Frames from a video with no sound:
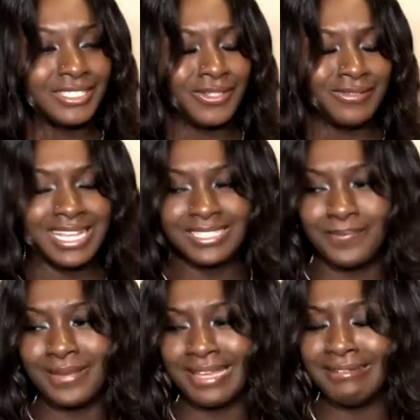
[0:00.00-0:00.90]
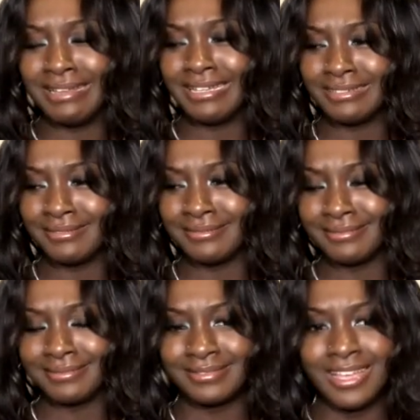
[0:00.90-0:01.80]
So that's a pending.
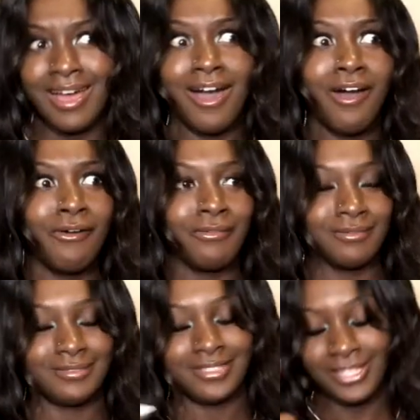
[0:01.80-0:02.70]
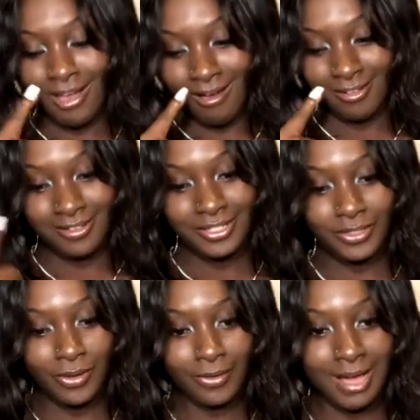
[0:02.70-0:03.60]
Oh, y'all.
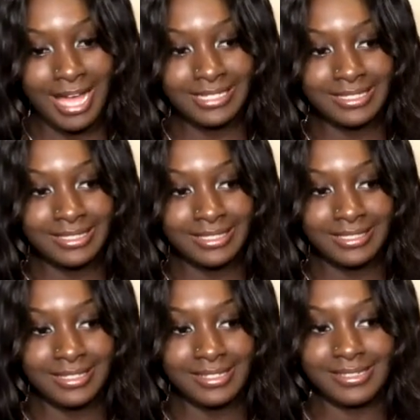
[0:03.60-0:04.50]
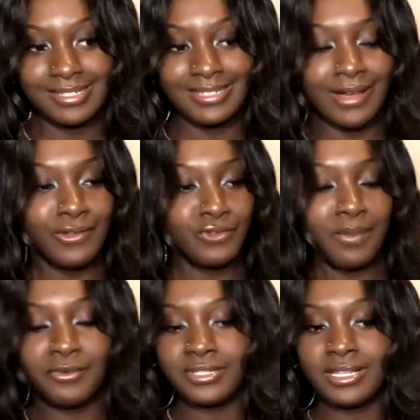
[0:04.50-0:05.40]
So I did this sales
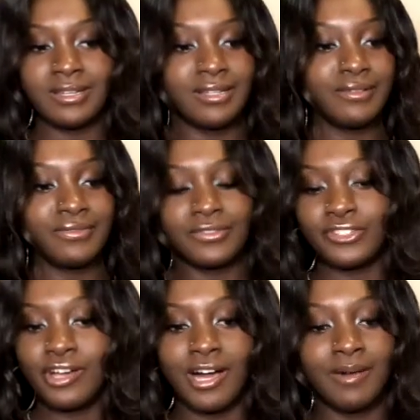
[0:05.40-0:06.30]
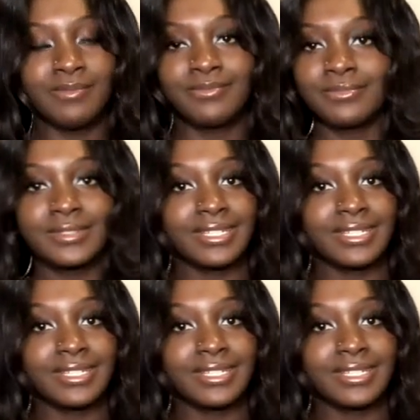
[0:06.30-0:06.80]
representative job.